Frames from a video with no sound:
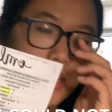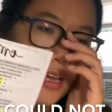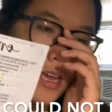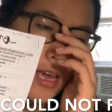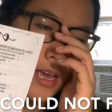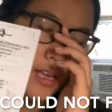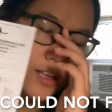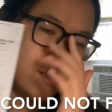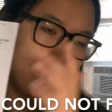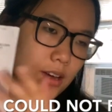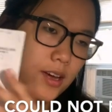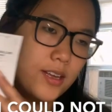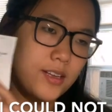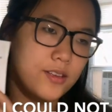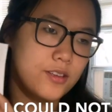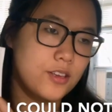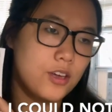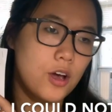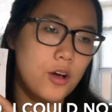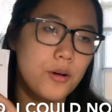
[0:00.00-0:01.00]
So I
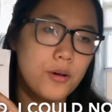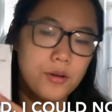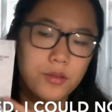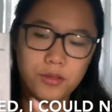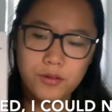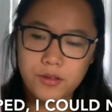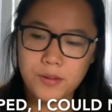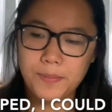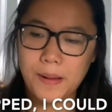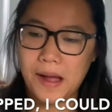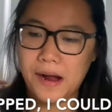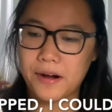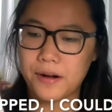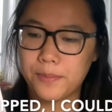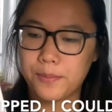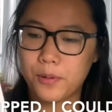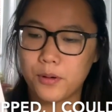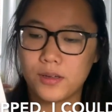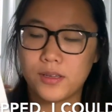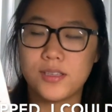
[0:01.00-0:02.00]
go through the
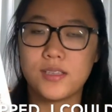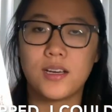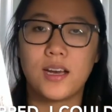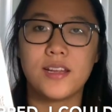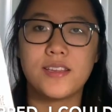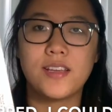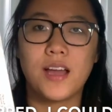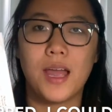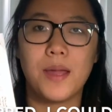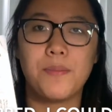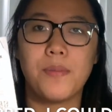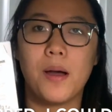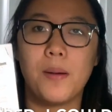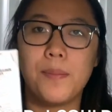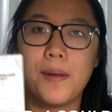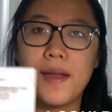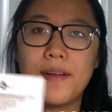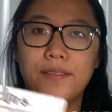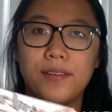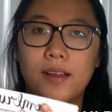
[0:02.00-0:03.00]
PowerPoints and I type up
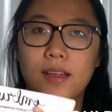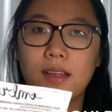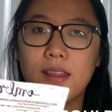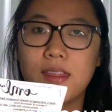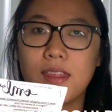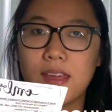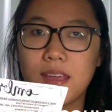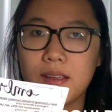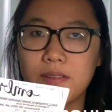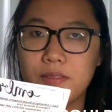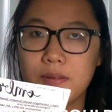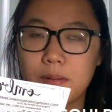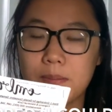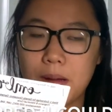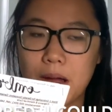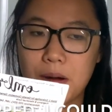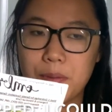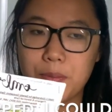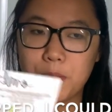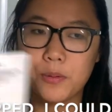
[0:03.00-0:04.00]
everything from the
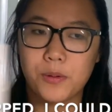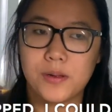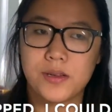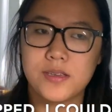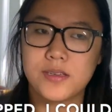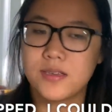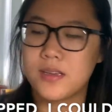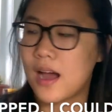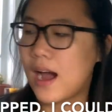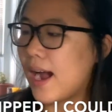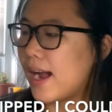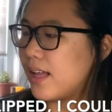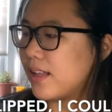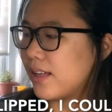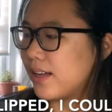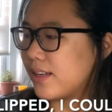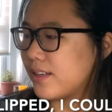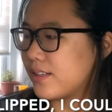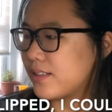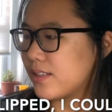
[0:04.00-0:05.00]
PowerPoints,
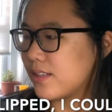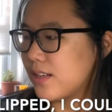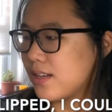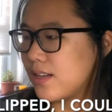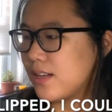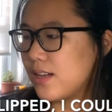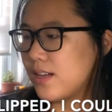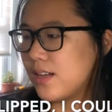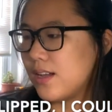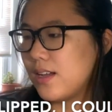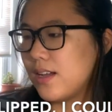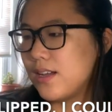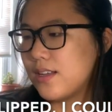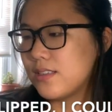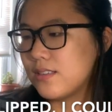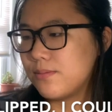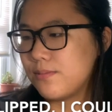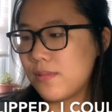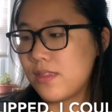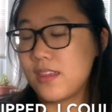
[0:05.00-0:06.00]
highlight
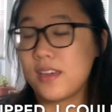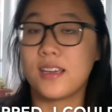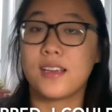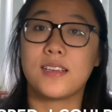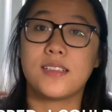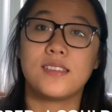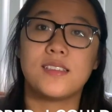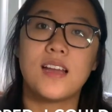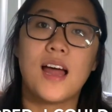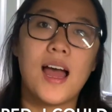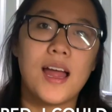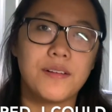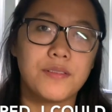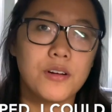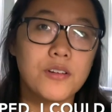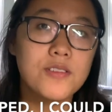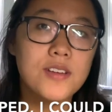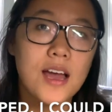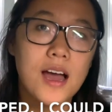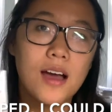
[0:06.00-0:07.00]
some things that I
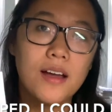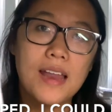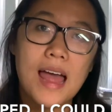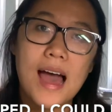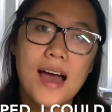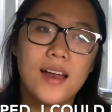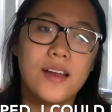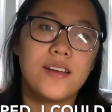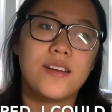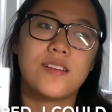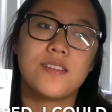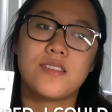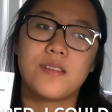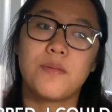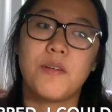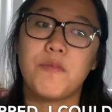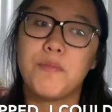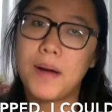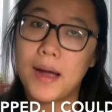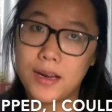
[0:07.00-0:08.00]
wrote down, added in some
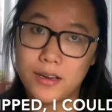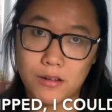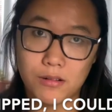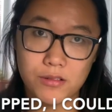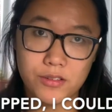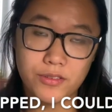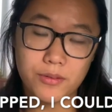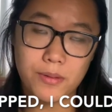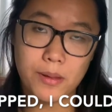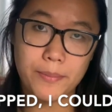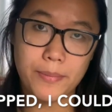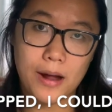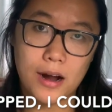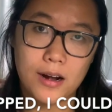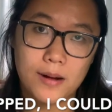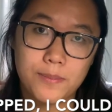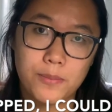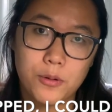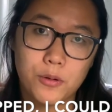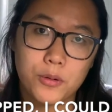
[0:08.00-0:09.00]
of my notes from the
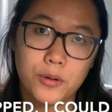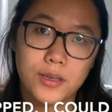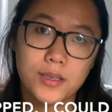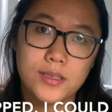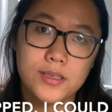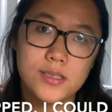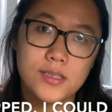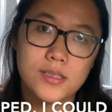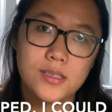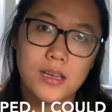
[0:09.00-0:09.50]
PowerPoints.